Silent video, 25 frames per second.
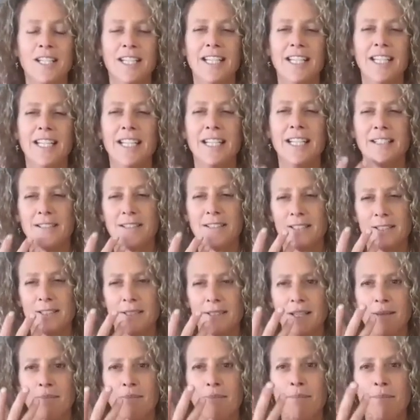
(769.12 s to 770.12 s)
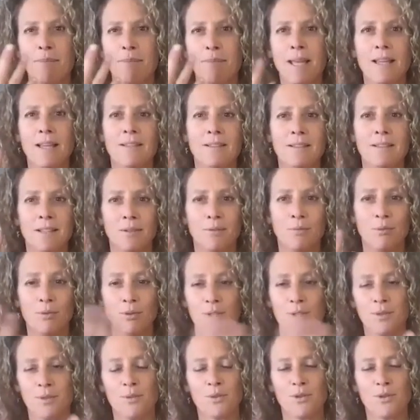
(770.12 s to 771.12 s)
it's this amazing
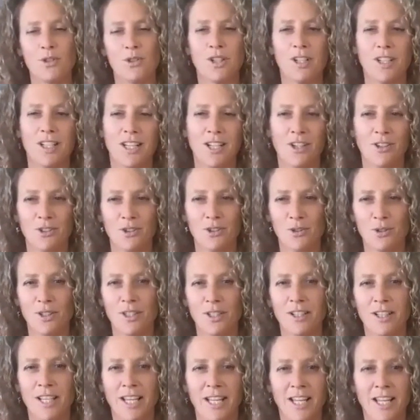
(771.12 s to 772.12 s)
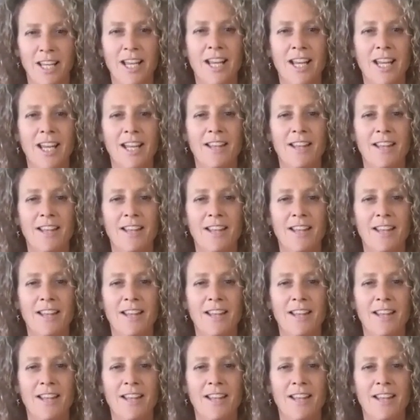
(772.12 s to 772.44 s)
voice, which you're going to hear shortly,